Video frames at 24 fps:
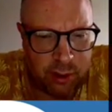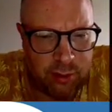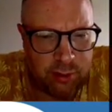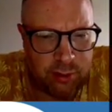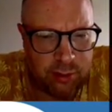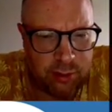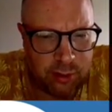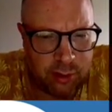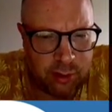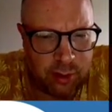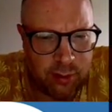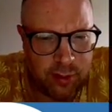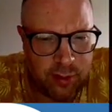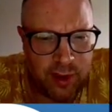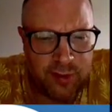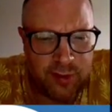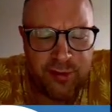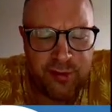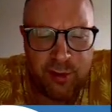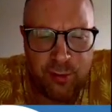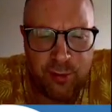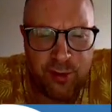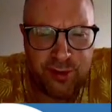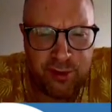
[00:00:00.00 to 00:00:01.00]
so
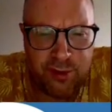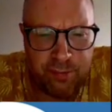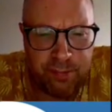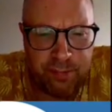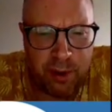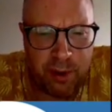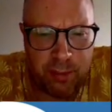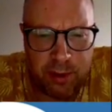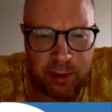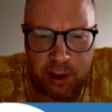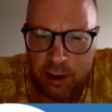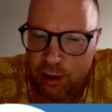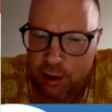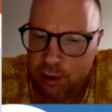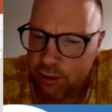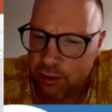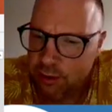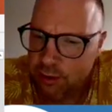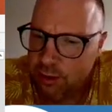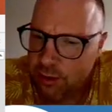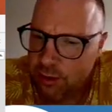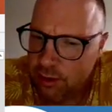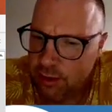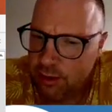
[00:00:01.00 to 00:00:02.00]
if you move to public
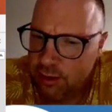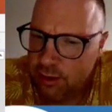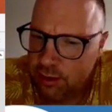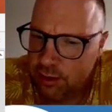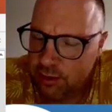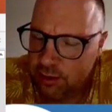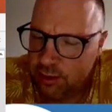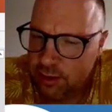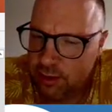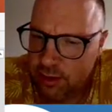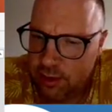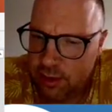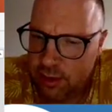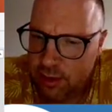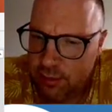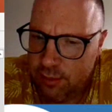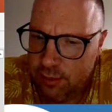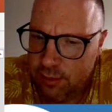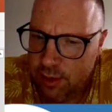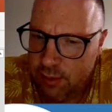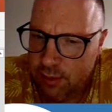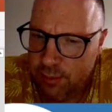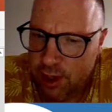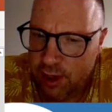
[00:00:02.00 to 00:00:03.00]
cloud,
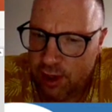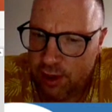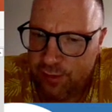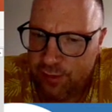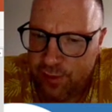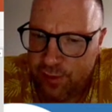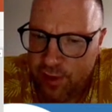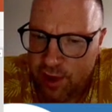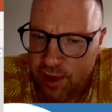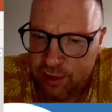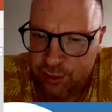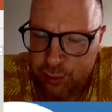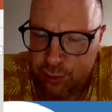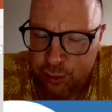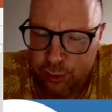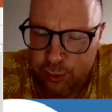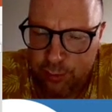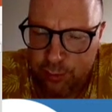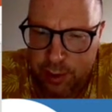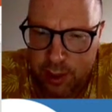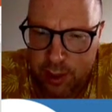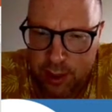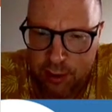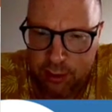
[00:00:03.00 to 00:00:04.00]
my advice
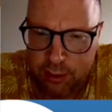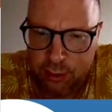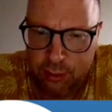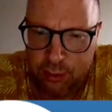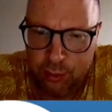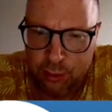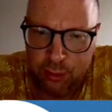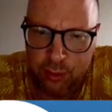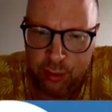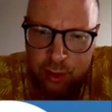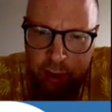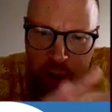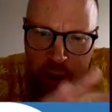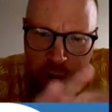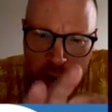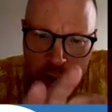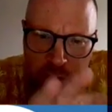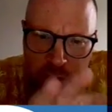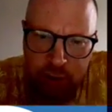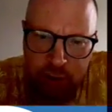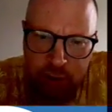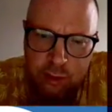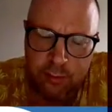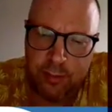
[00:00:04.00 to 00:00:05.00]
would be to
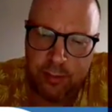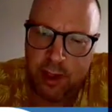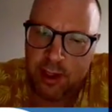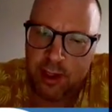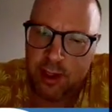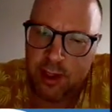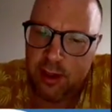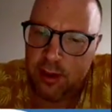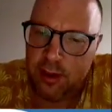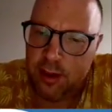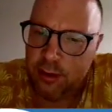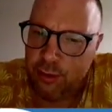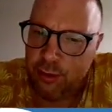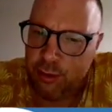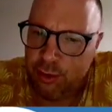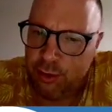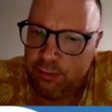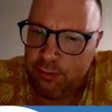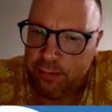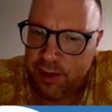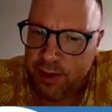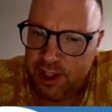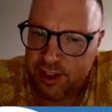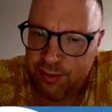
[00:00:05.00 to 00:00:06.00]
make a
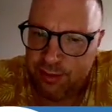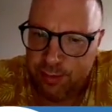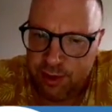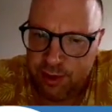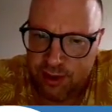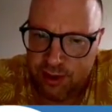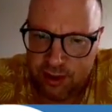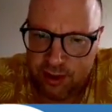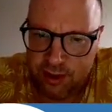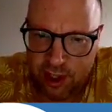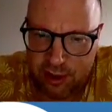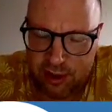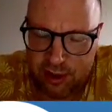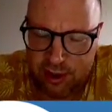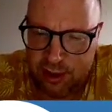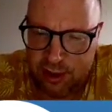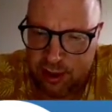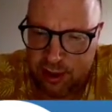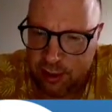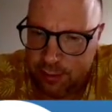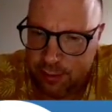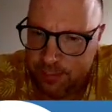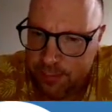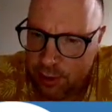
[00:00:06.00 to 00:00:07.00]
good placement
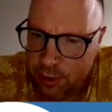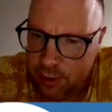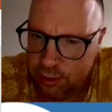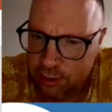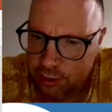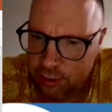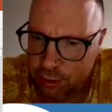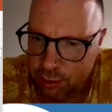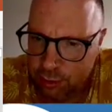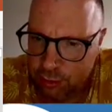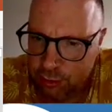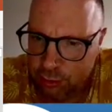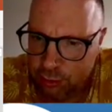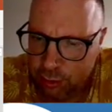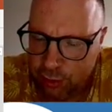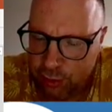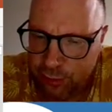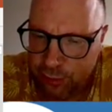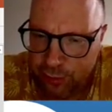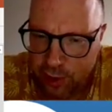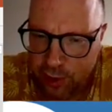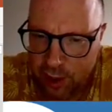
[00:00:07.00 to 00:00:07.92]
strategy. So